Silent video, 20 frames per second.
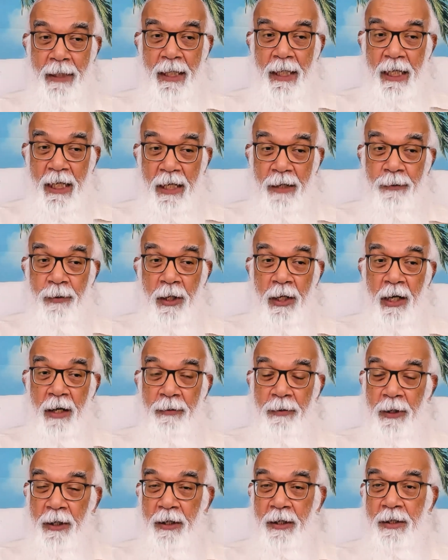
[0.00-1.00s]
even
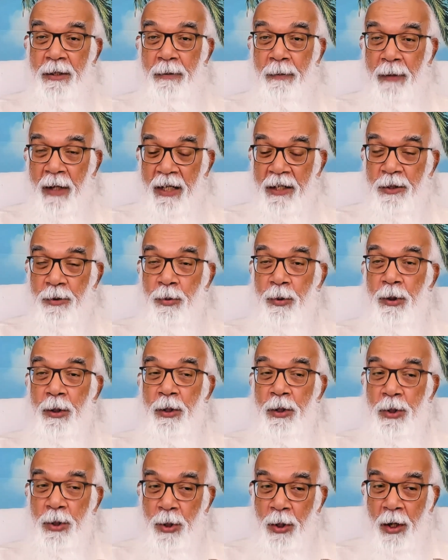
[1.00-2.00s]
if it is mixed with
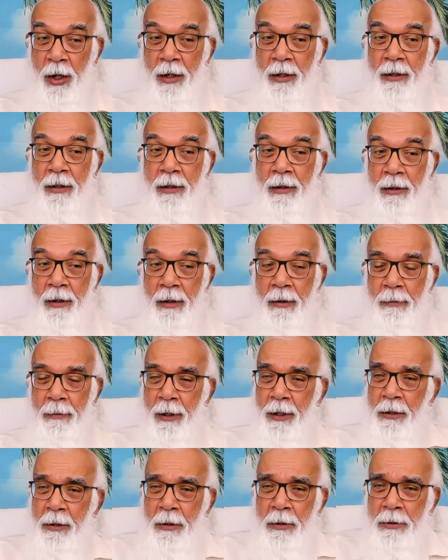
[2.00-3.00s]
the salt,
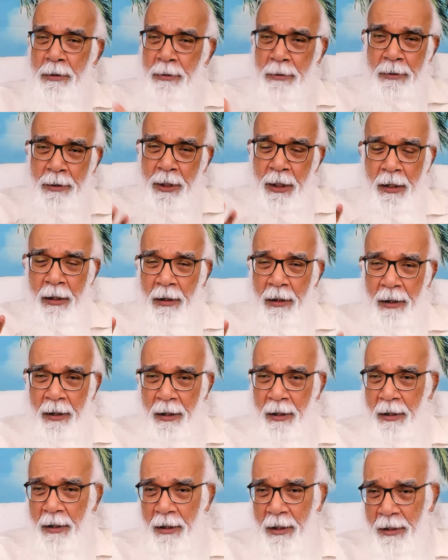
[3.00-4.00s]
because
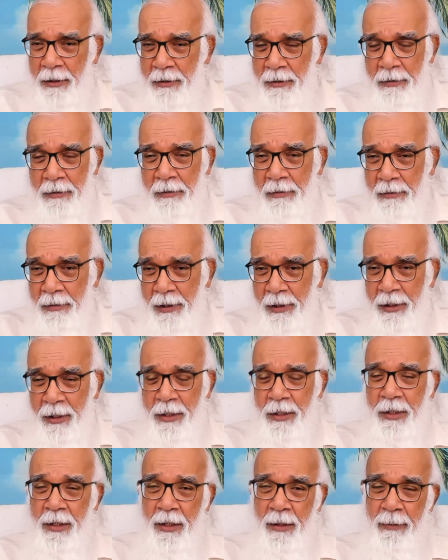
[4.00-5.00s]
still it
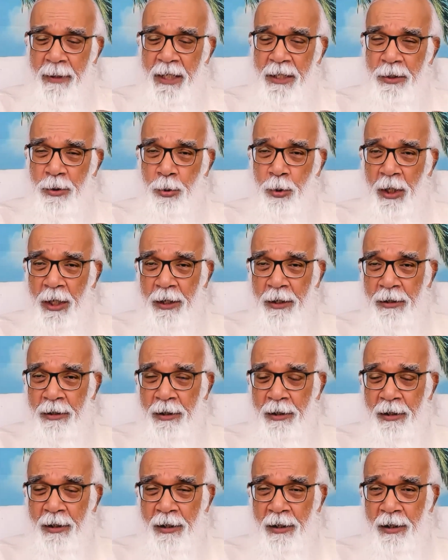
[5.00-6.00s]
remains sweet.
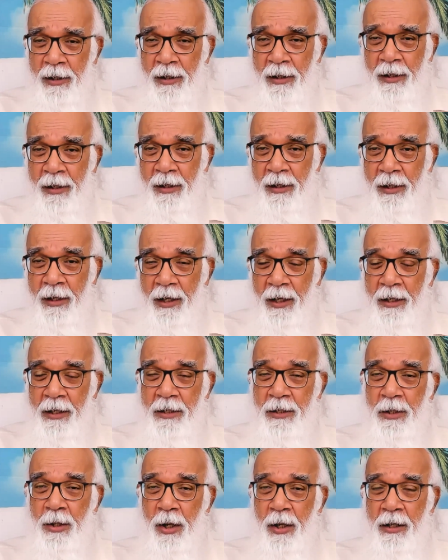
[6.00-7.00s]
It
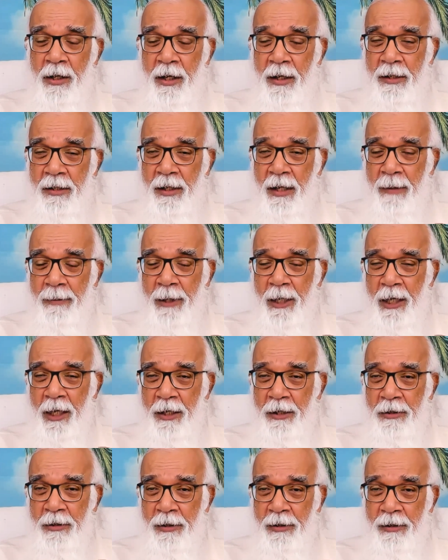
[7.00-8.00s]
is not
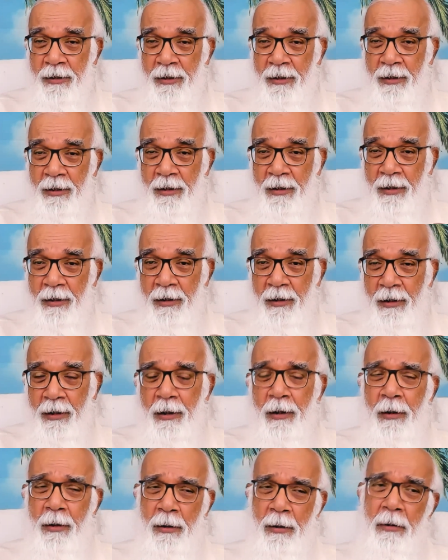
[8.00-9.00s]
contaminated.
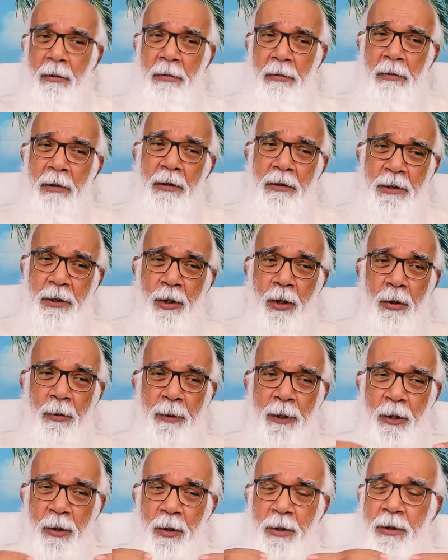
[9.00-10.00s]
It's all
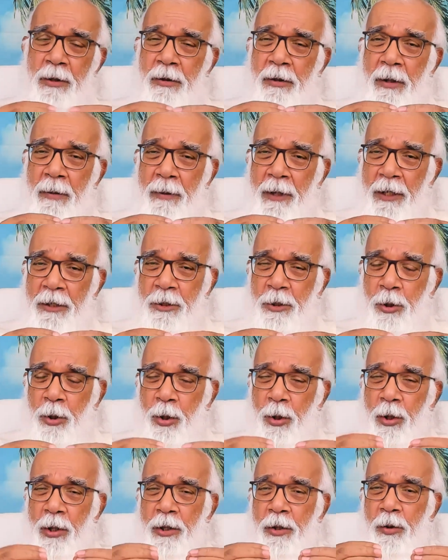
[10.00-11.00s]
because of the
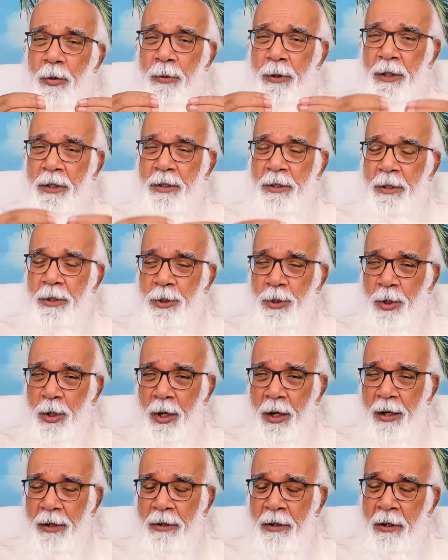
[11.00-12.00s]
mixture, or you mix the
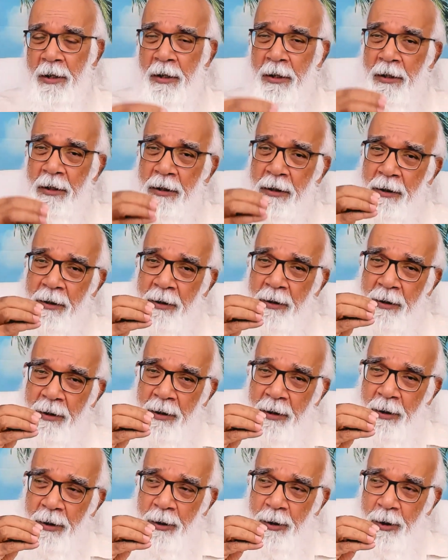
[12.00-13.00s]
salt.
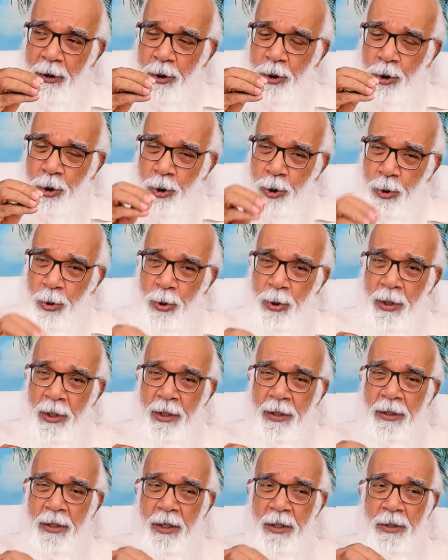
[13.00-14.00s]
The
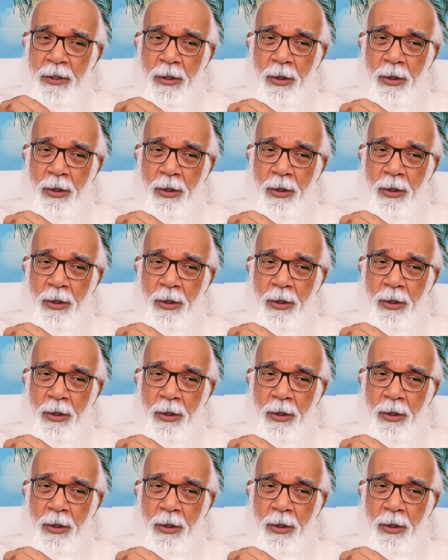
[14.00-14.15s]
sugar does